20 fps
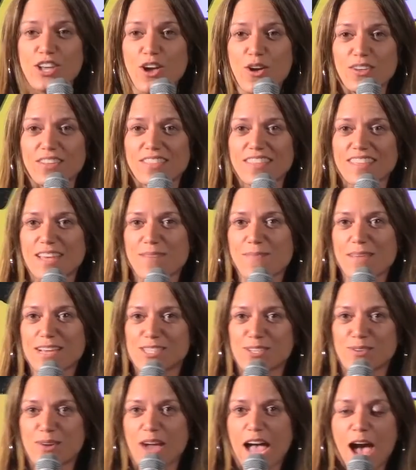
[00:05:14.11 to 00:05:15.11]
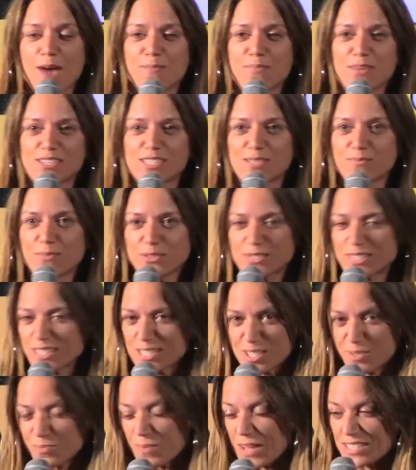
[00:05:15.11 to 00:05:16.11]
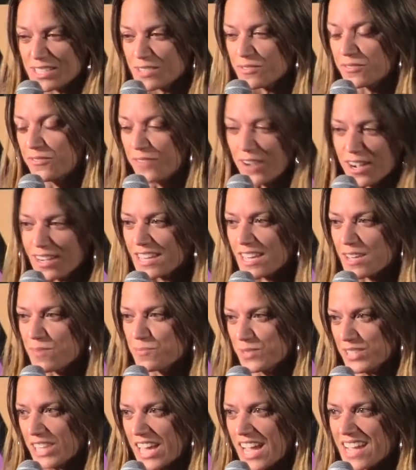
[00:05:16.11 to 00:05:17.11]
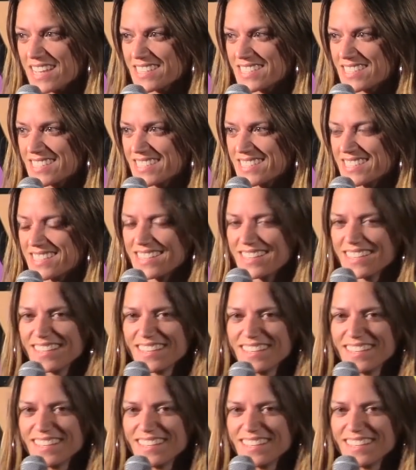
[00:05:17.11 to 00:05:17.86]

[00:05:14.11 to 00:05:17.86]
The only thing that makes you happy is the most expensive fucking place?